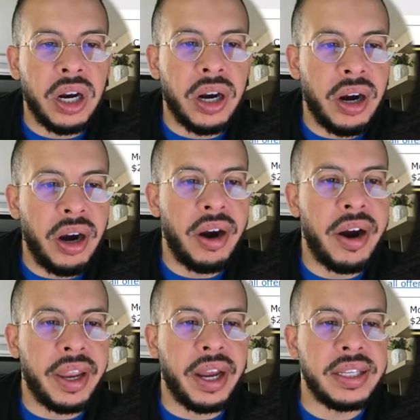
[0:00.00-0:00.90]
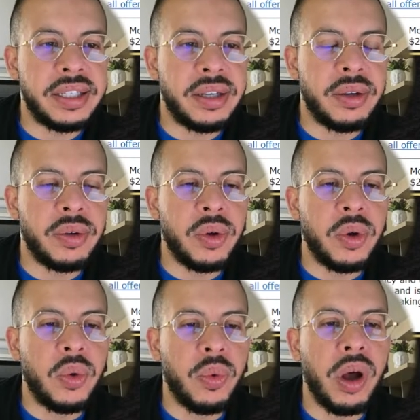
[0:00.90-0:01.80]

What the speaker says: All right, guys. Well,